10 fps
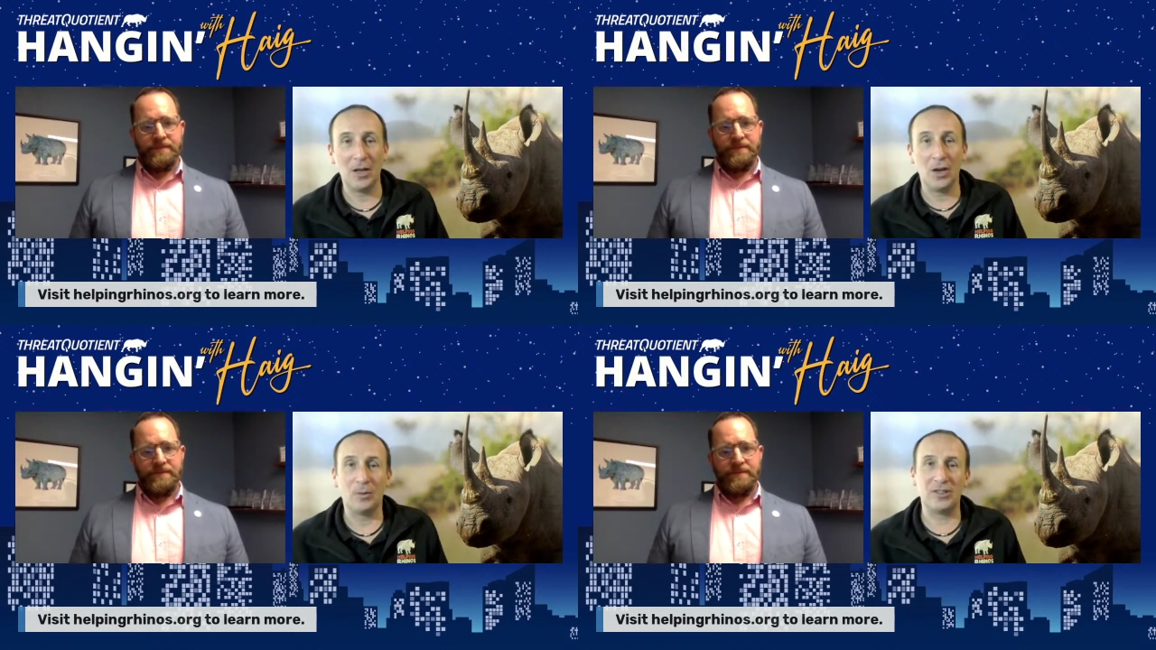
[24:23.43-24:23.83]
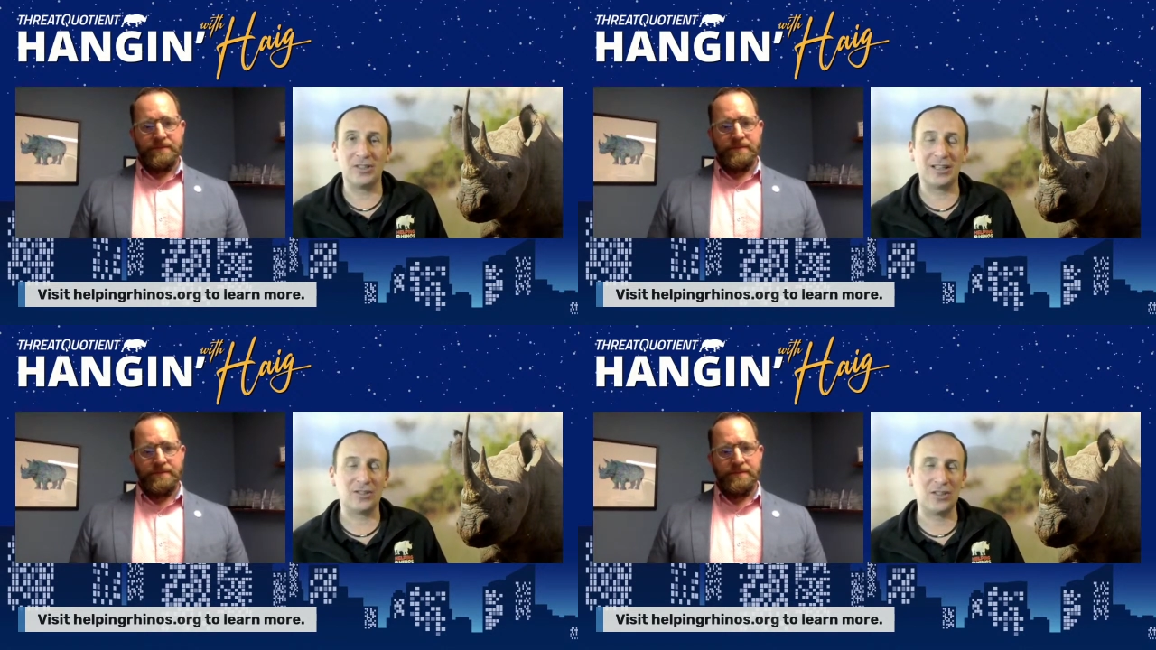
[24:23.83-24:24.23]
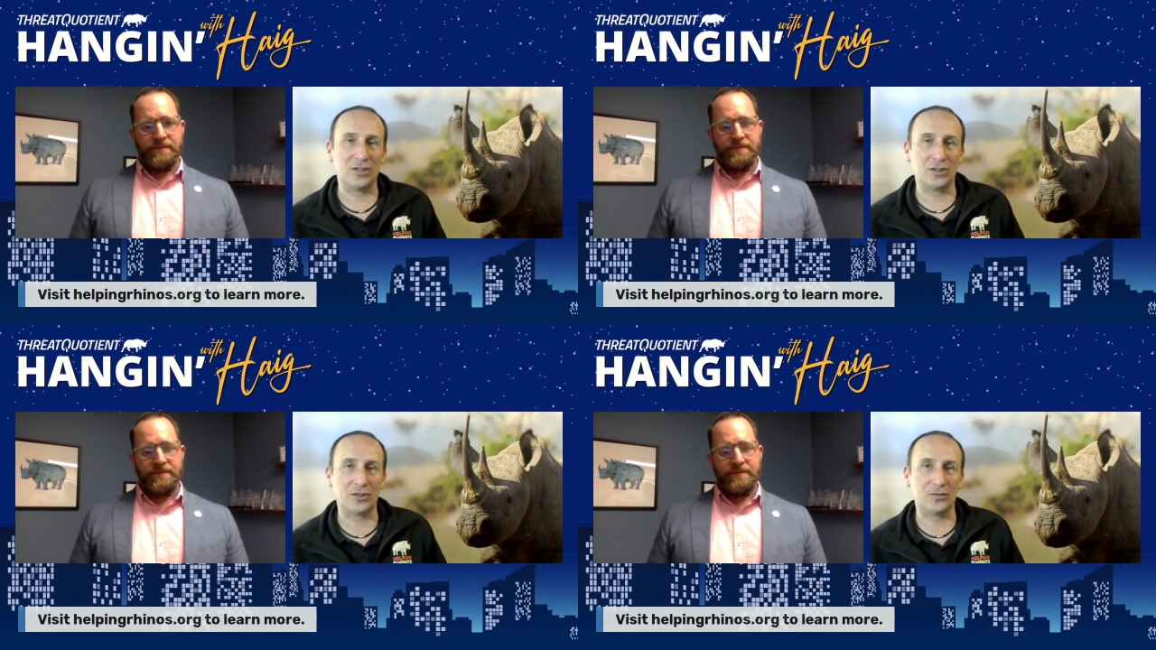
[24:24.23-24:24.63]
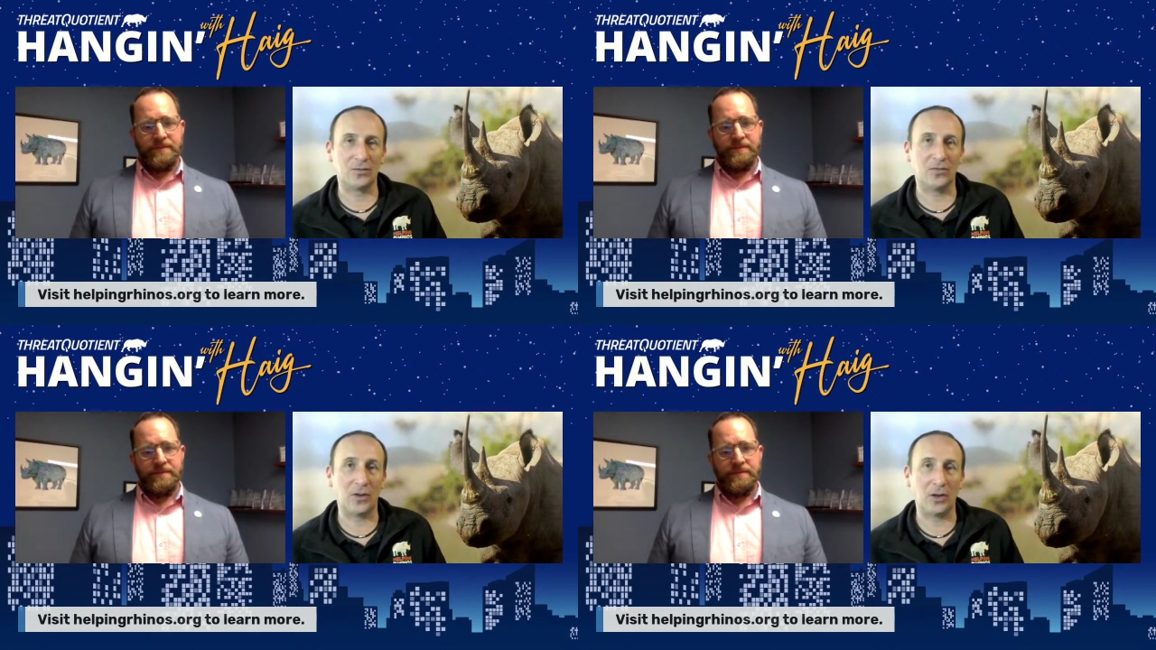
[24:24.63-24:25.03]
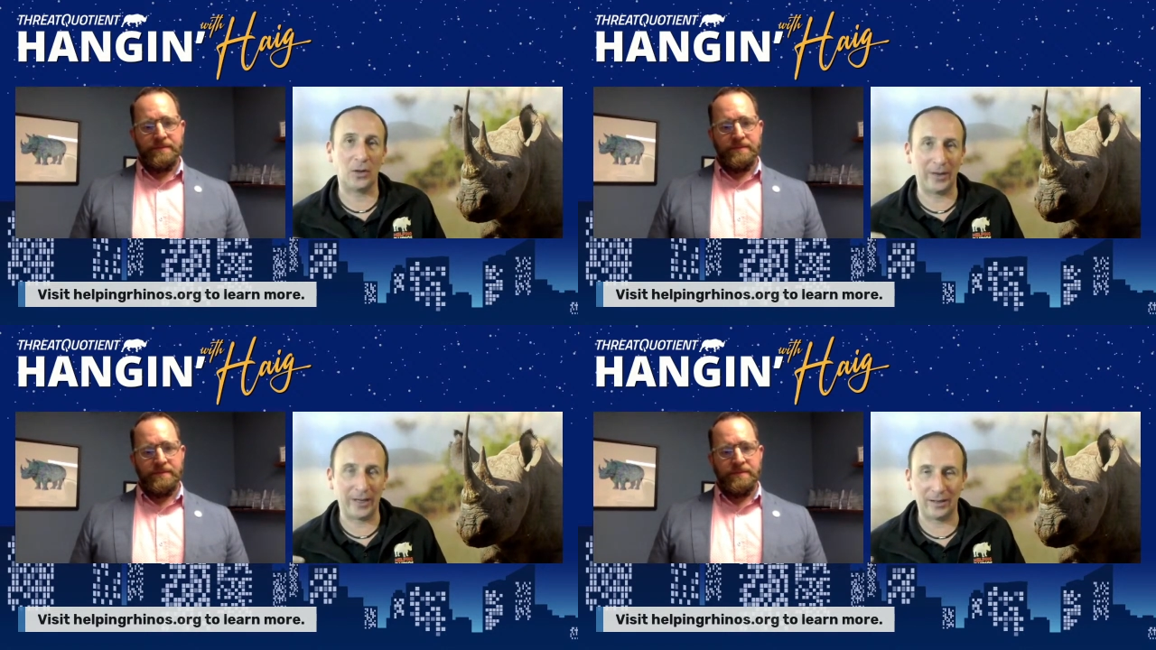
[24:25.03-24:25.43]
Speaker 1: which is actually just
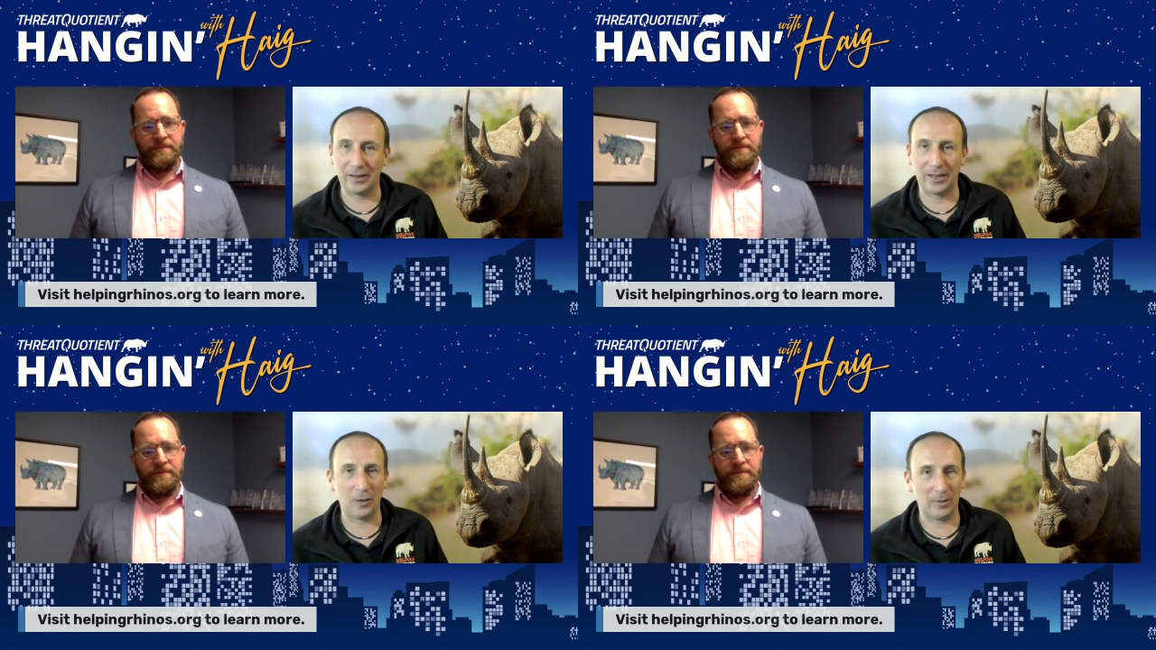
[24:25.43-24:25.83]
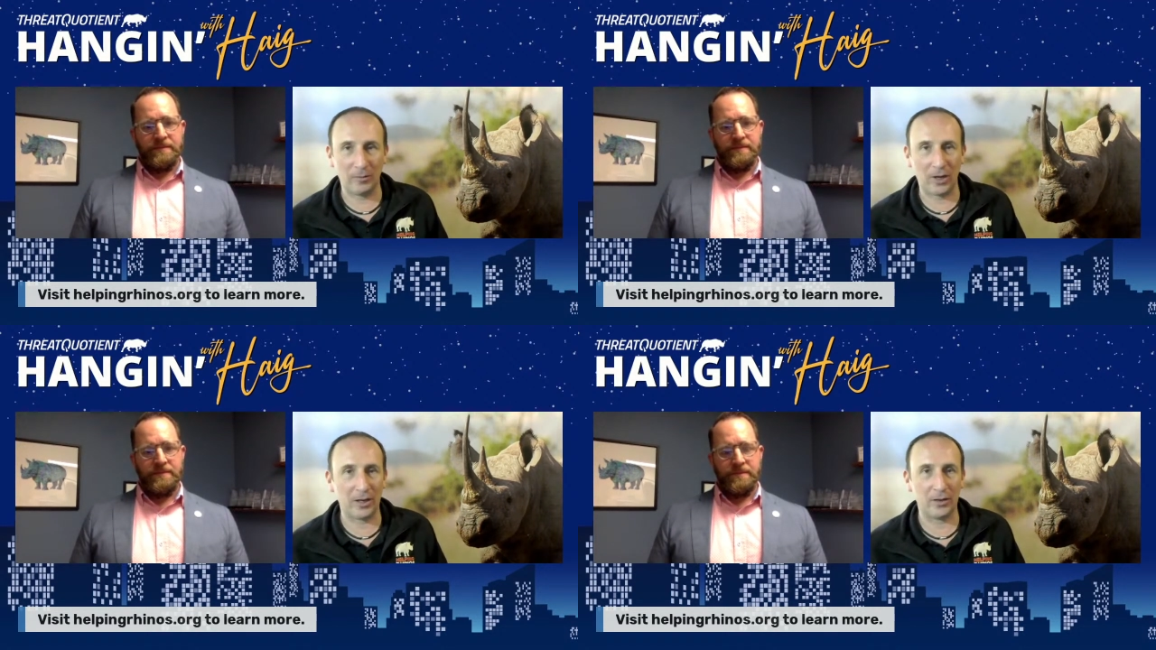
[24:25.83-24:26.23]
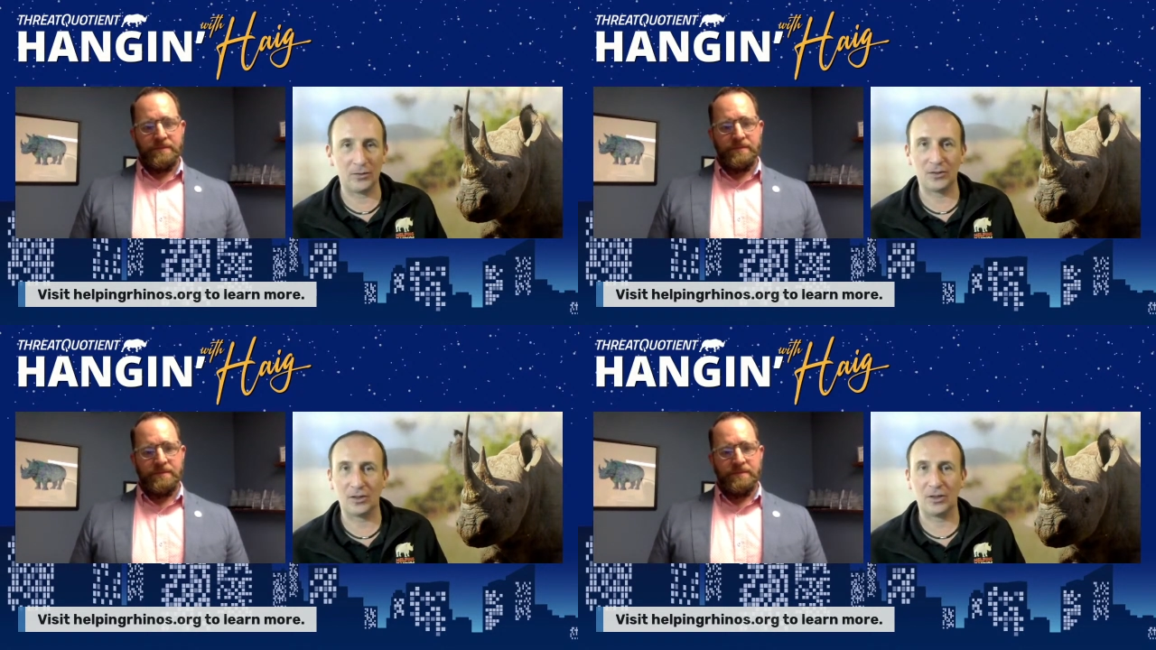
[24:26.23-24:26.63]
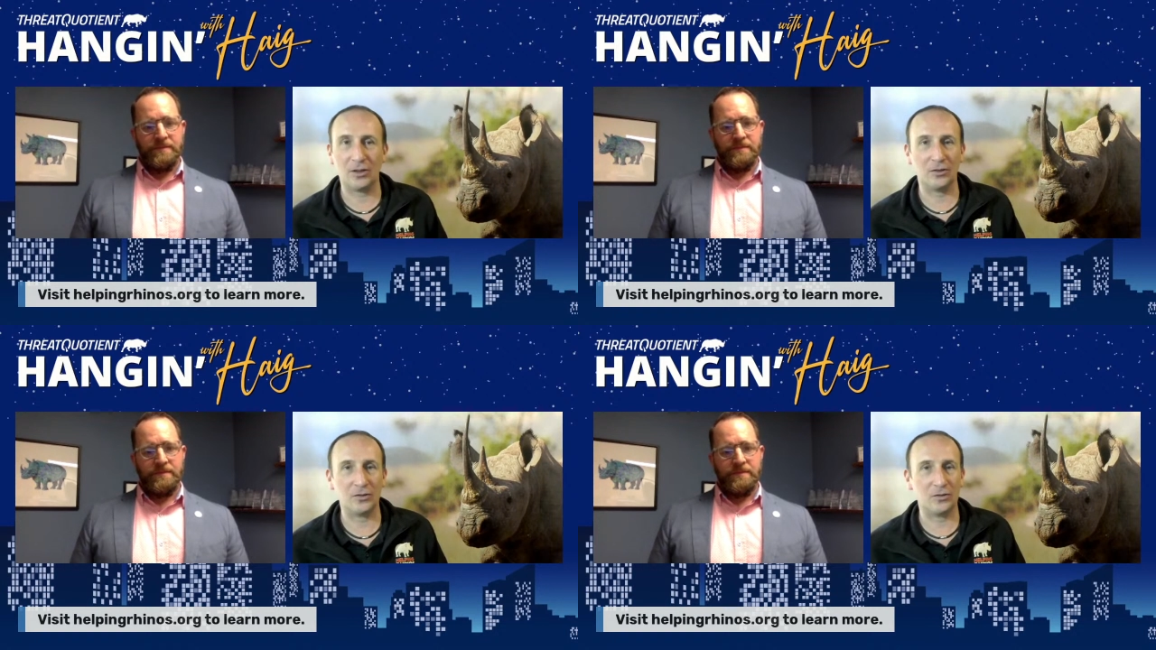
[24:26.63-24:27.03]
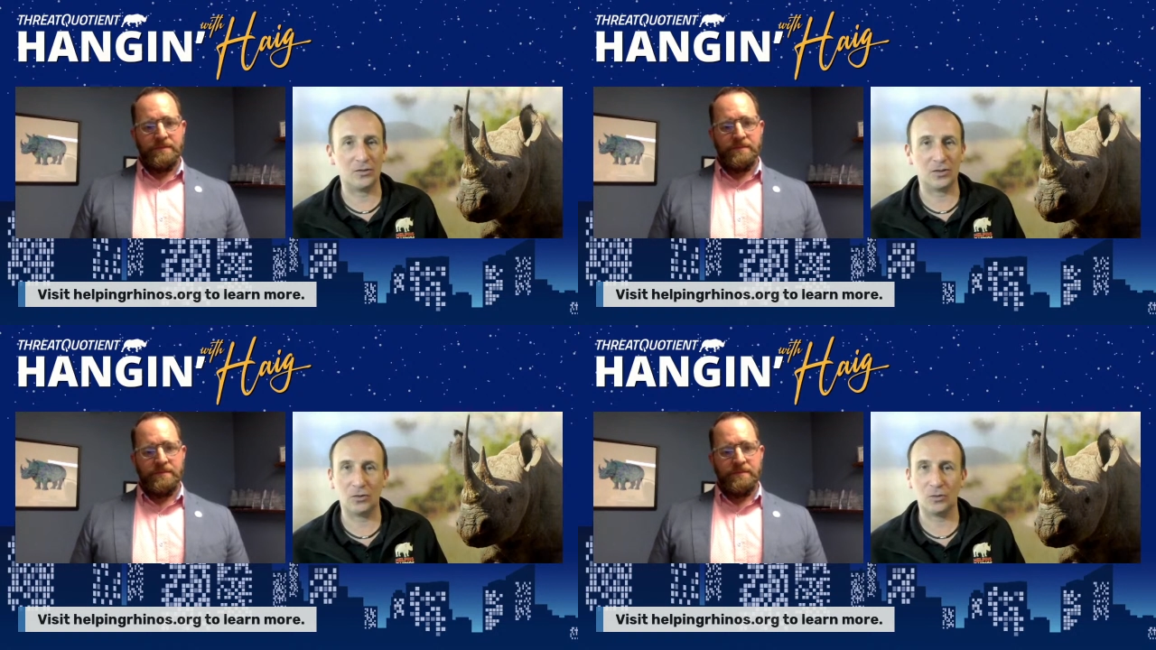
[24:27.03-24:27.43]
following helping rhinos on
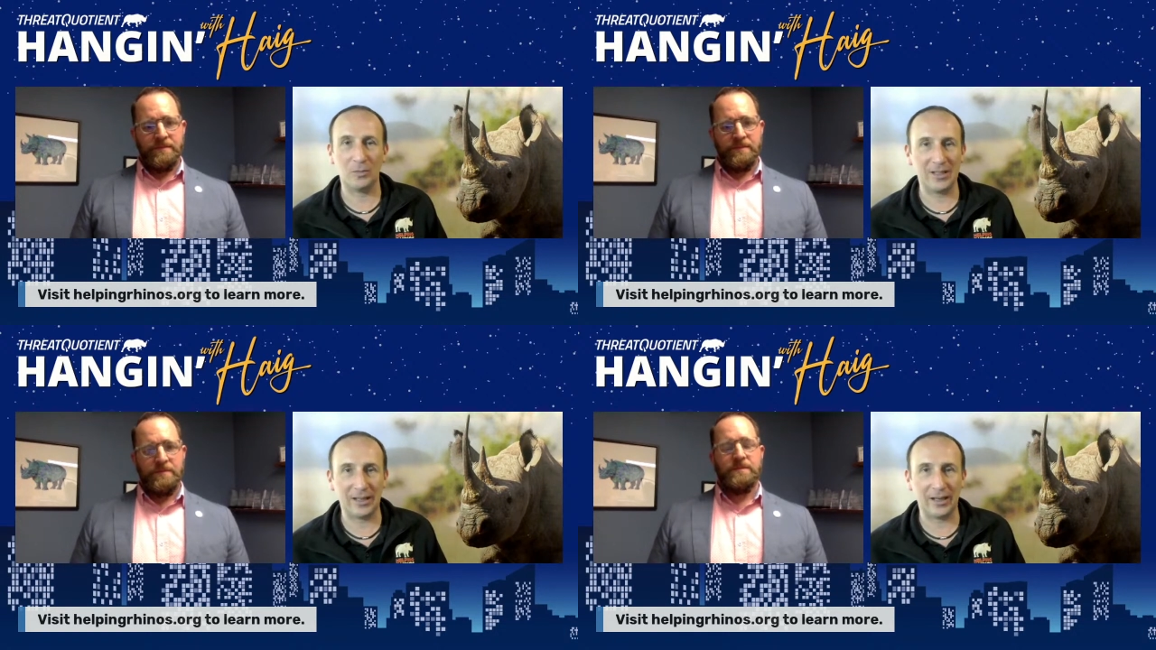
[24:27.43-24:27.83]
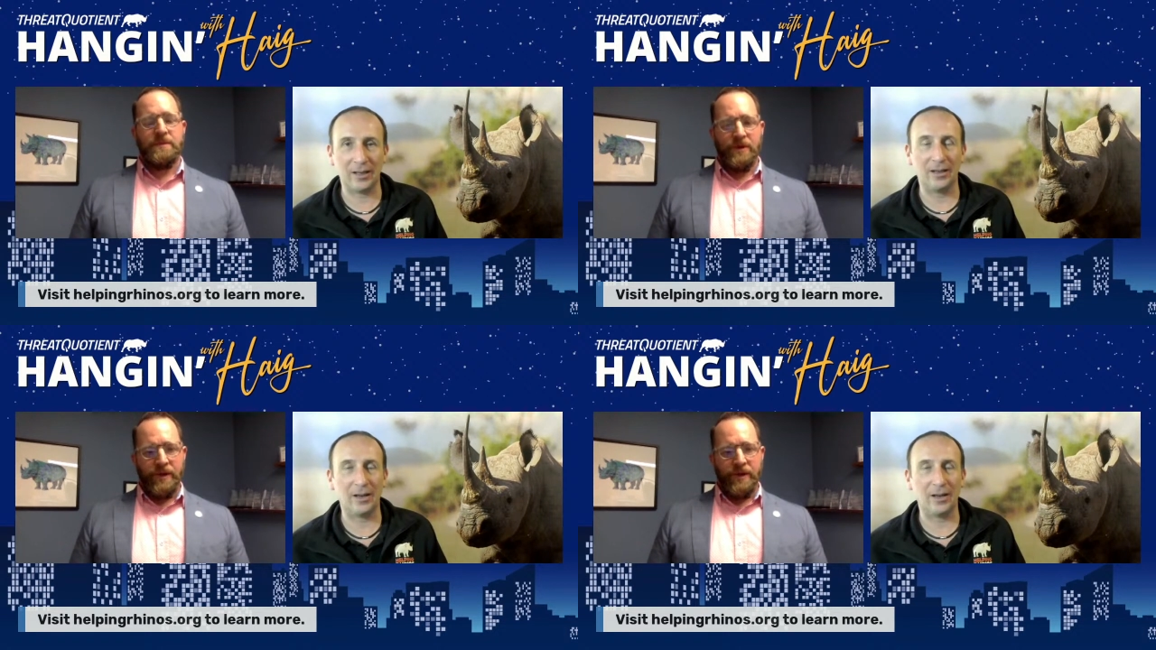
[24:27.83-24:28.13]
social media.